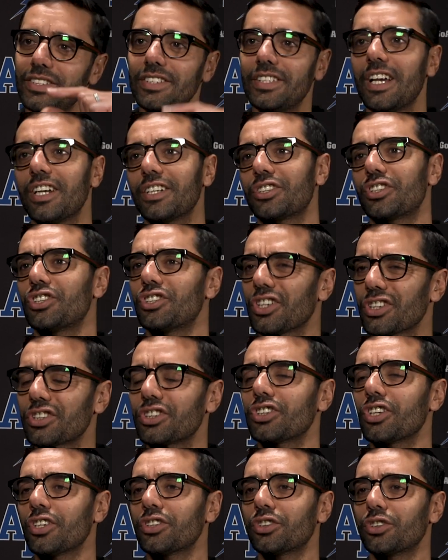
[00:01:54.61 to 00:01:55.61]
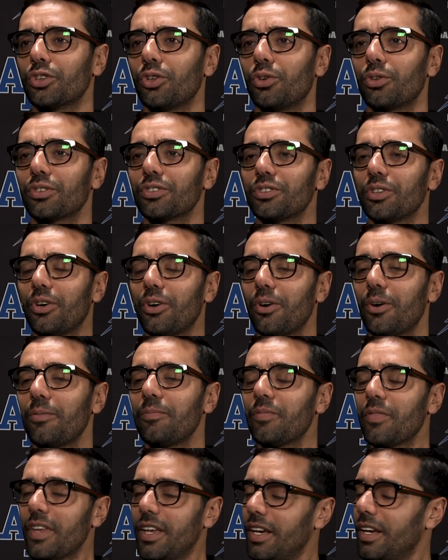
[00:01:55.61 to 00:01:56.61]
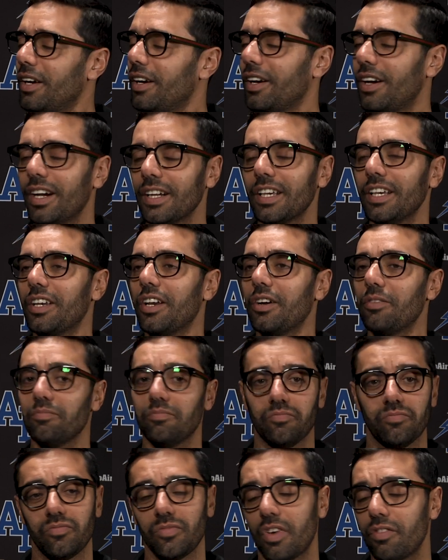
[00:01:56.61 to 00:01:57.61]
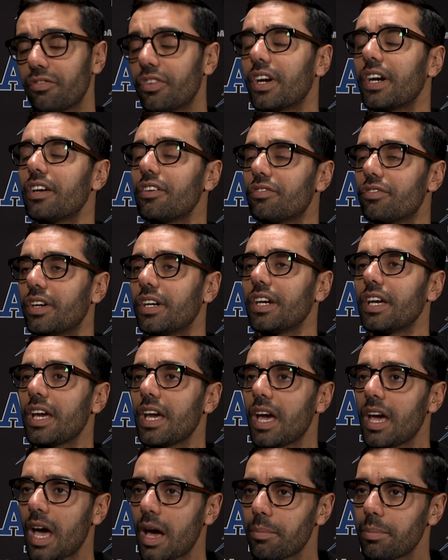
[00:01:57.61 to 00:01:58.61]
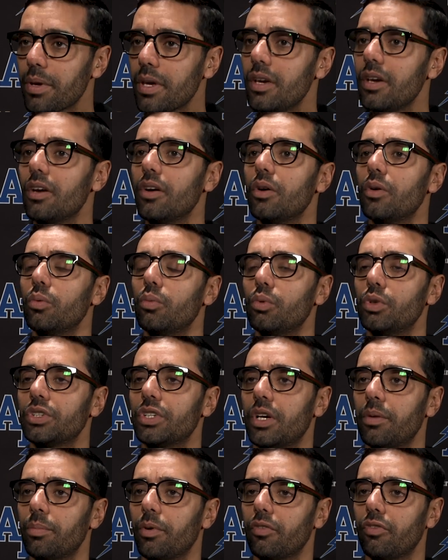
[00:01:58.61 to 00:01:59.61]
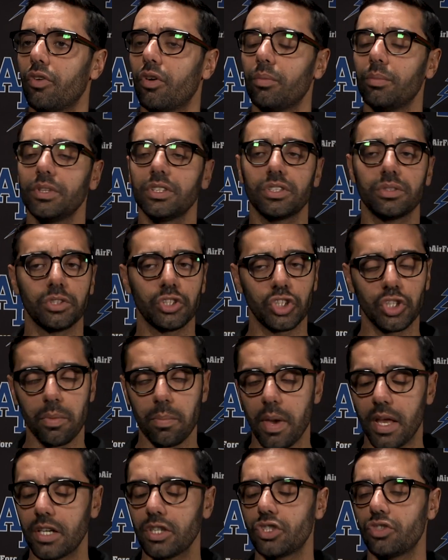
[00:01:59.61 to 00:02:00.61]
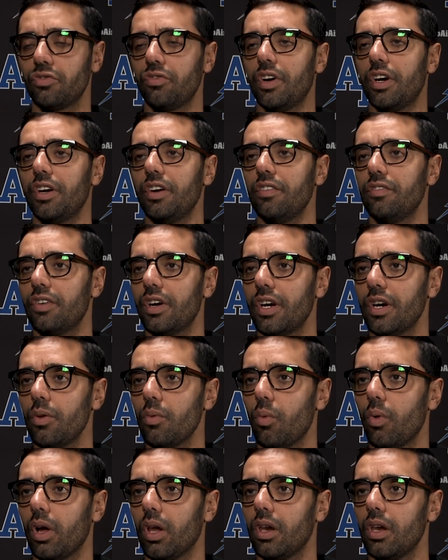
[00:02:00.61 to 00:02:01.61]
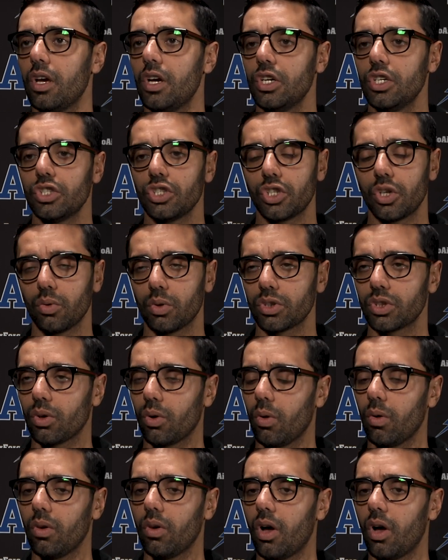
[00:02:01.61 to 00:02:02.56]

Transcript: that's just just short. So again, I'm I'm very, very happy with her performance. She managed very, very well. She was all